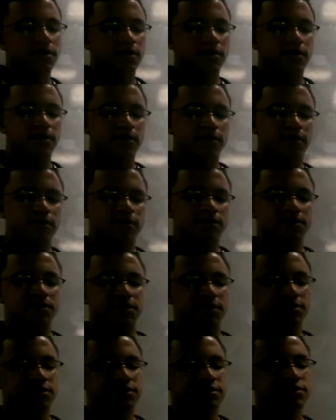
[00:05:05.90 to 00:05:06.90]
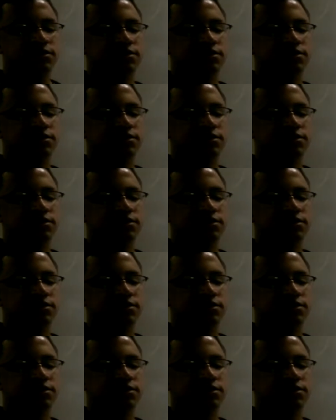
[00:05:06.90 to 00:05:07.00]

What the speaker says: In this case, it's